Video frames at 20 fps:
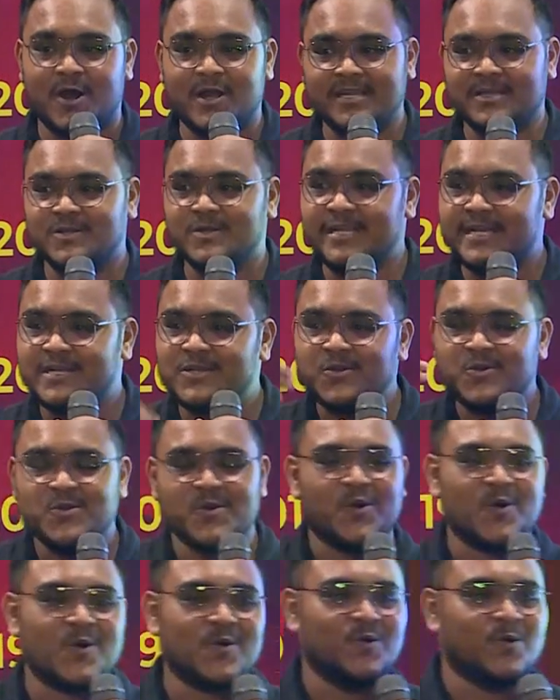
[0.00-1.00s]
or you need to
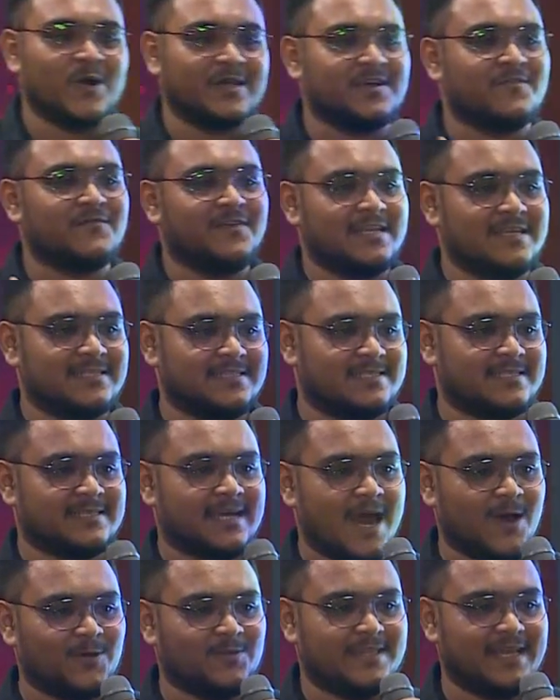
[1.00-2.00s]
know who are the villains
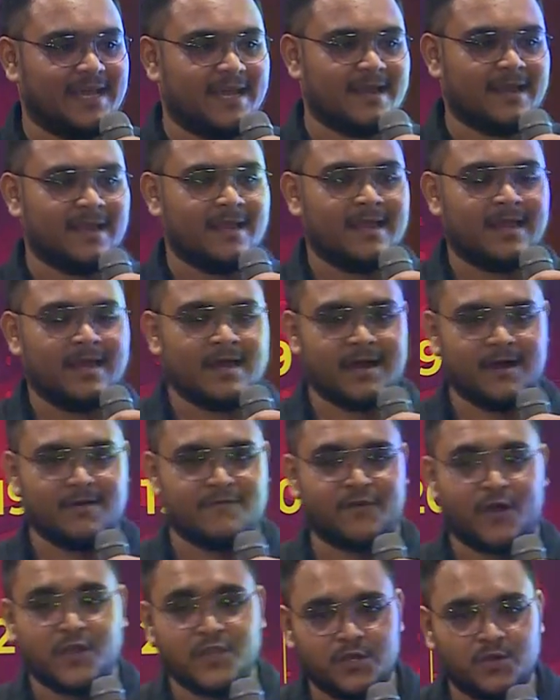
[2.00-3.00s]
out there
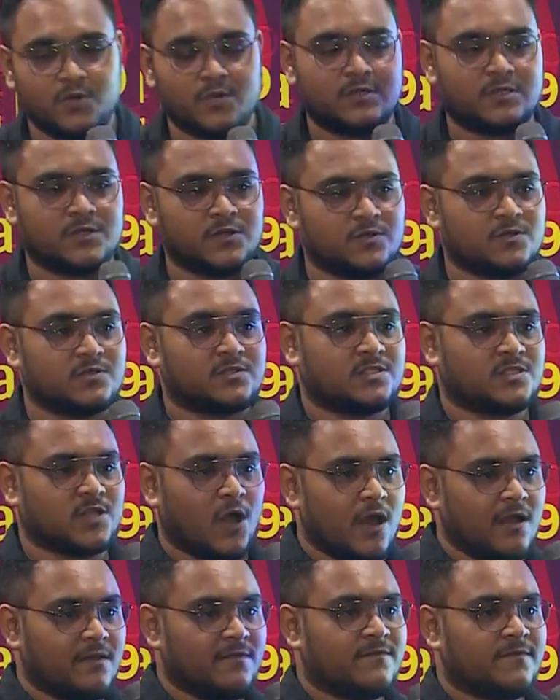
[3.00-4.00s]
for you to
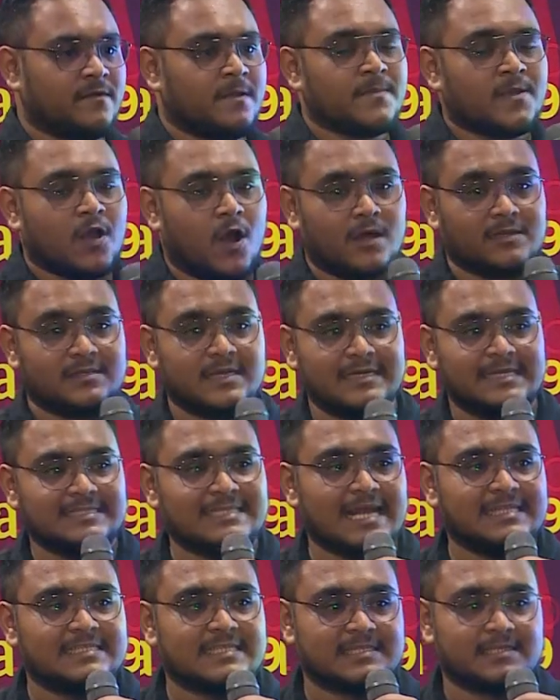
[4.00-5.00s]
solve, or the
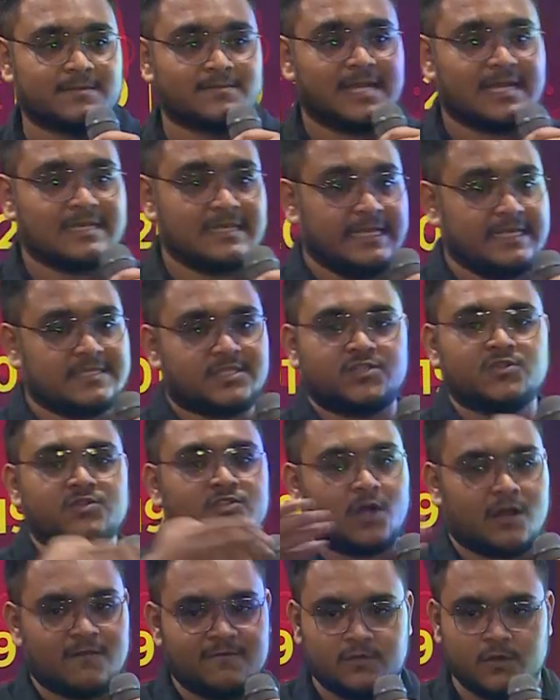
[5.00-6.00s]
design system that needs to
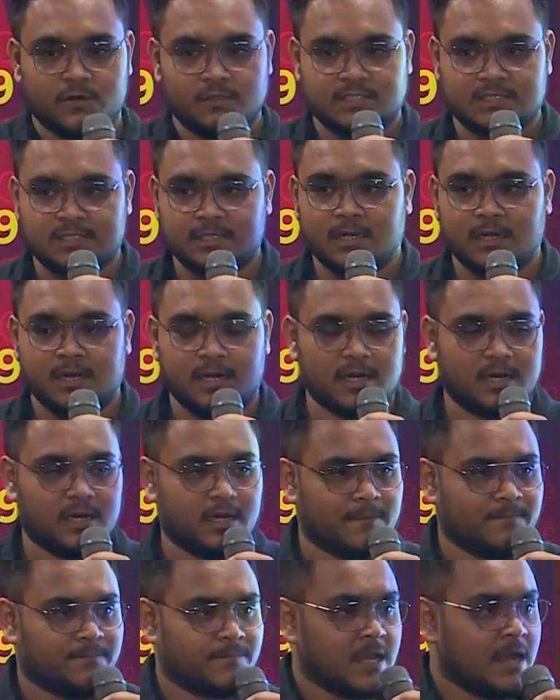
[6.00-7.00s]
solve those
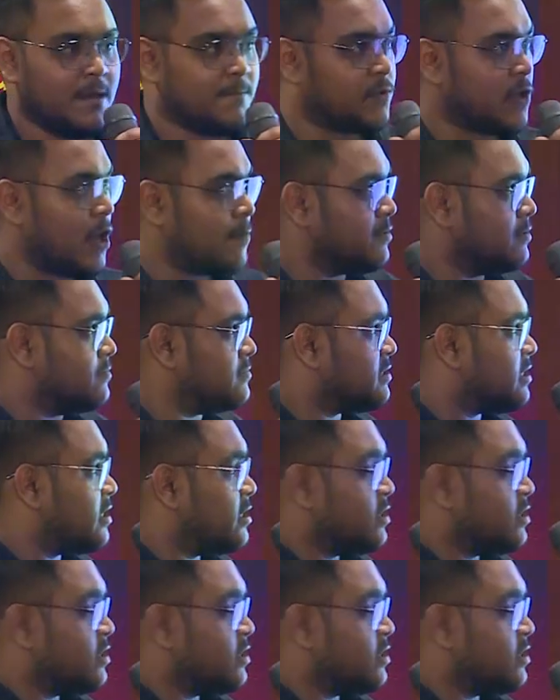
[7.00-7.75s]
problems.